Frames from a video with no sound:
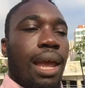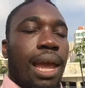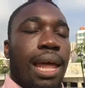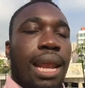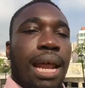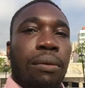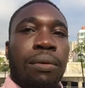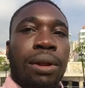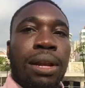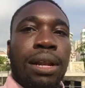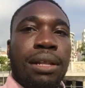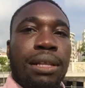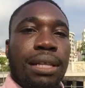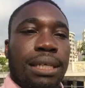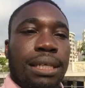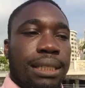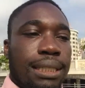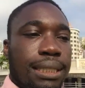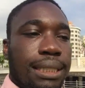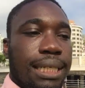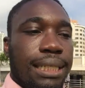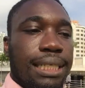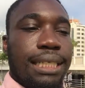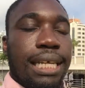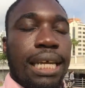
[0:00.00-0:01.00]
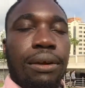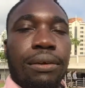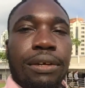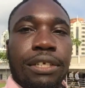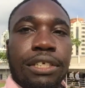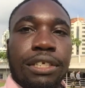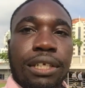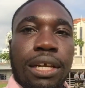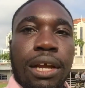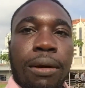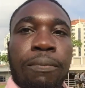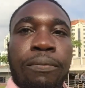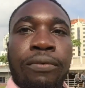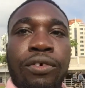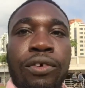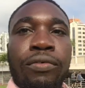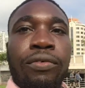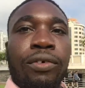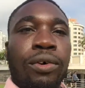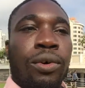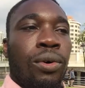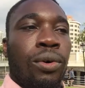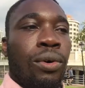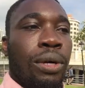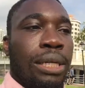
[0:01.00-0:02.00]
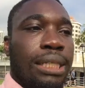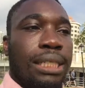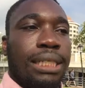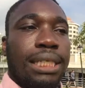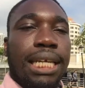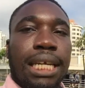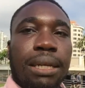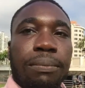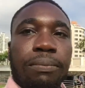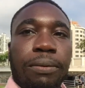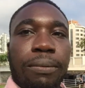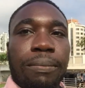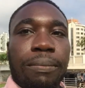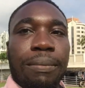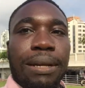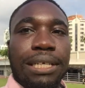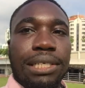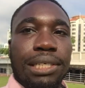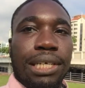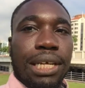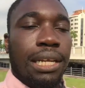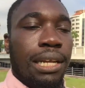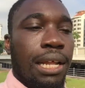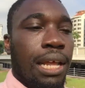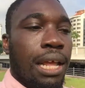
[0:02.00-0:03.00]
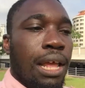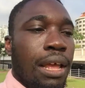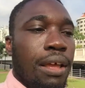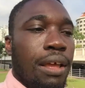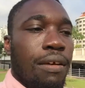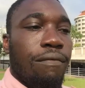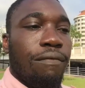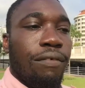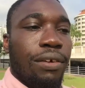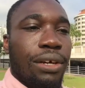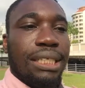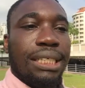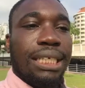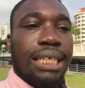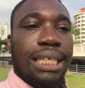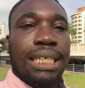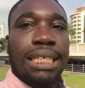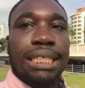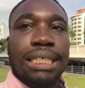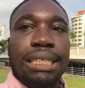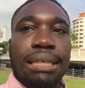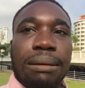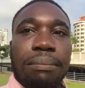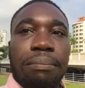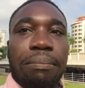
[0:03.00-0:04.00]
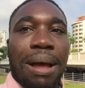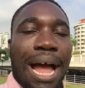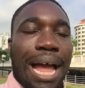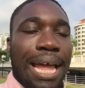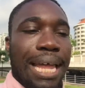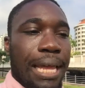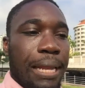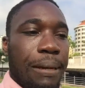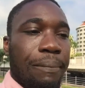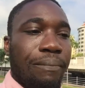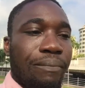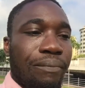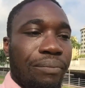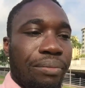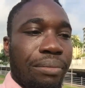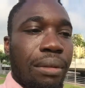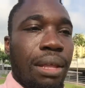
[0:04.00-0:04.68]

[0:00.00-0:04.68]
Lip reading: And I want to just distinguish approval and seeking permission versus buy-in.